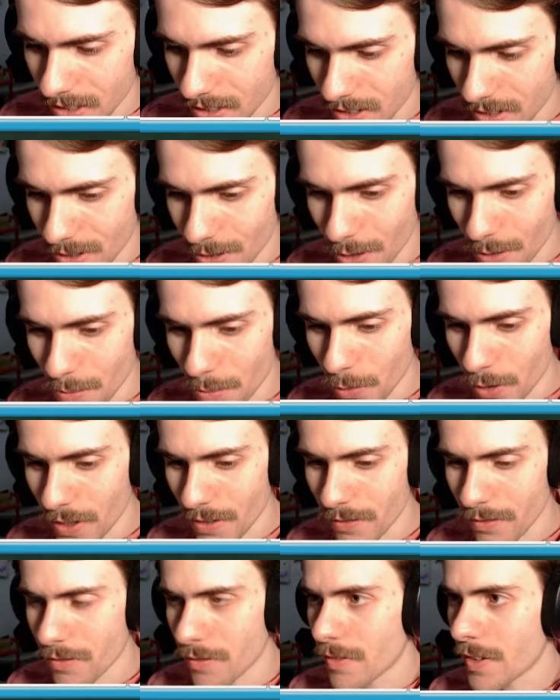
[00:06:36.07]

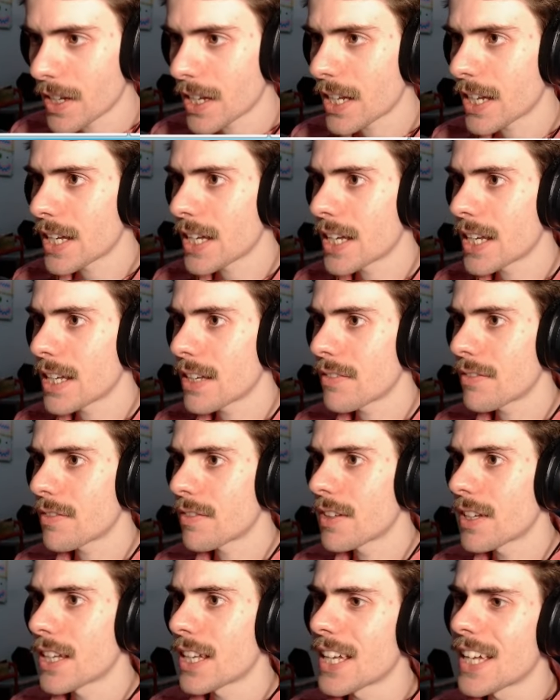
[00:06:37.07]

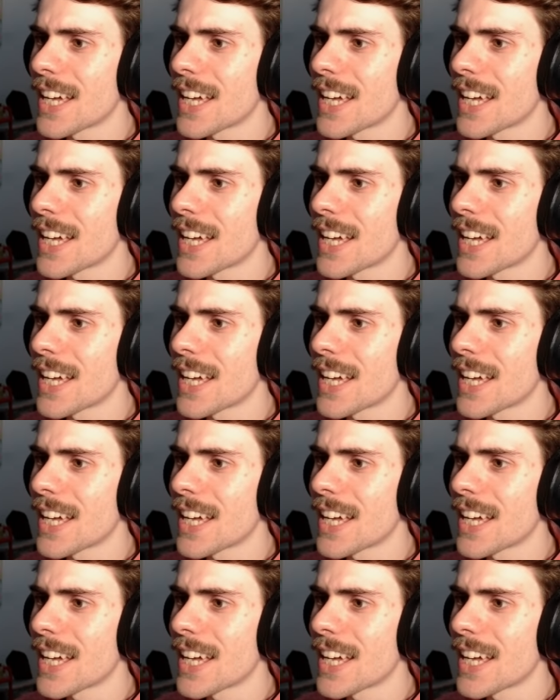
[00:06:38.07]
0.5.